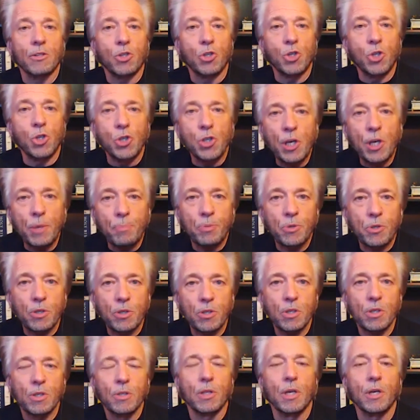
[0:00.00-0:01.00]

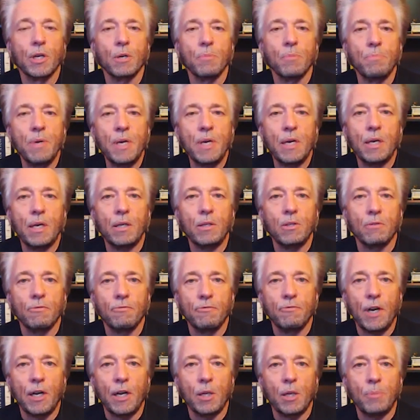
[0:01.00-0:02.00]
chips that are being
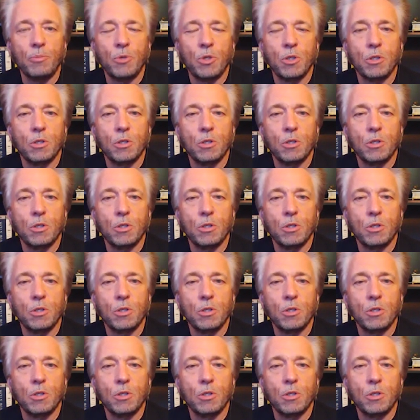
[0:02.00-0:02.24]
developed